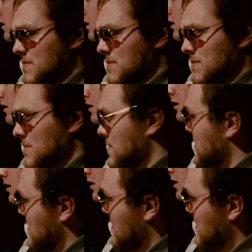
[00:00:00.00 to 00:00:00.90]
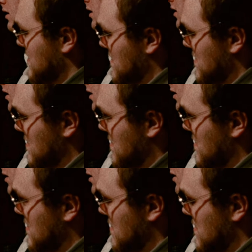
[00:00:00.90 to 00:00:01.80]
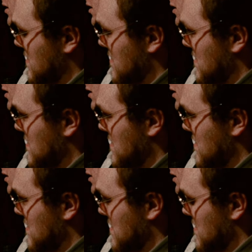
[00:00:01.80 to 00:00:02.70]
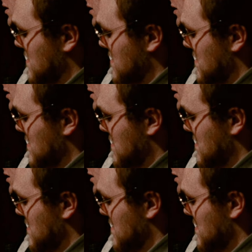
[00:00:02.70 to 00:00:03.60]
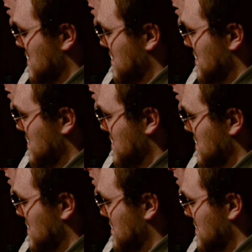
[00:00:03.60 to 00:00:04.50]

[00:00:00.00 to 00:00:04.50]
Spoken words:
[no speech]